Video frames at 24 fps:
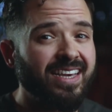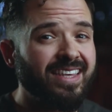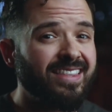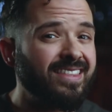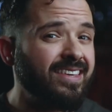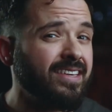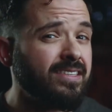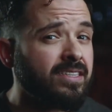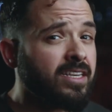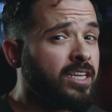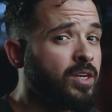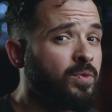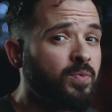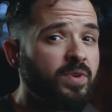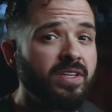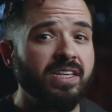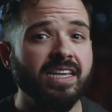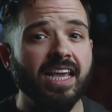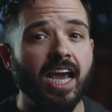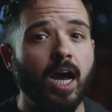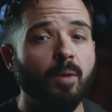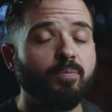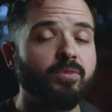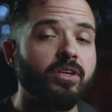this can
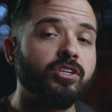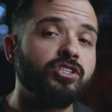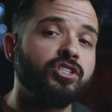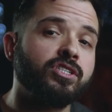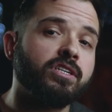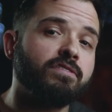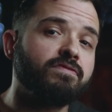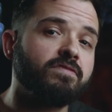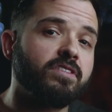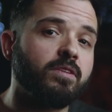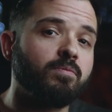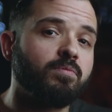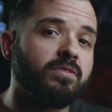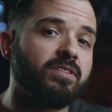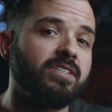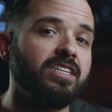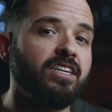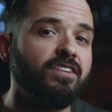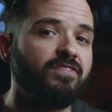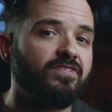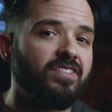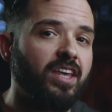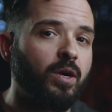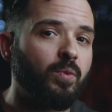really help to shift the
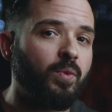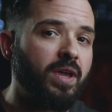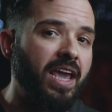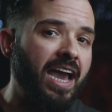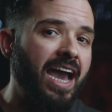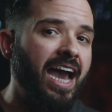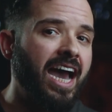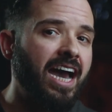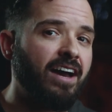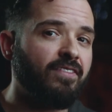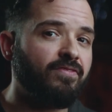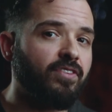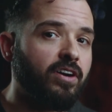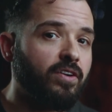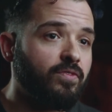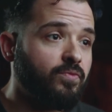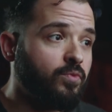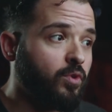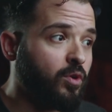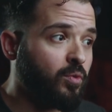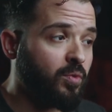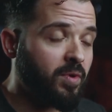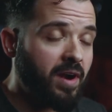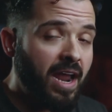belief that we have
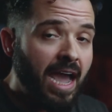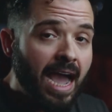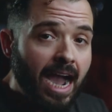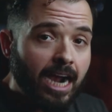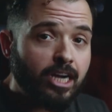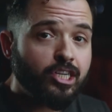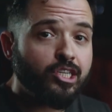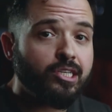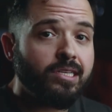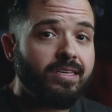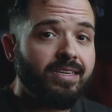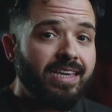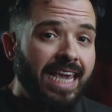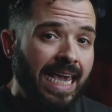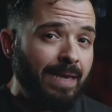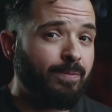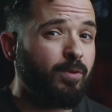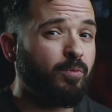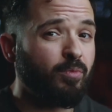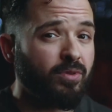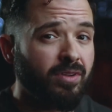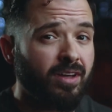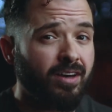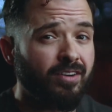of what we're actually
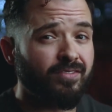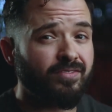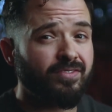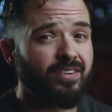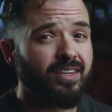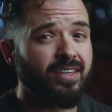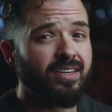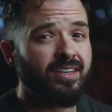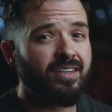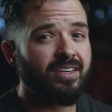capable of,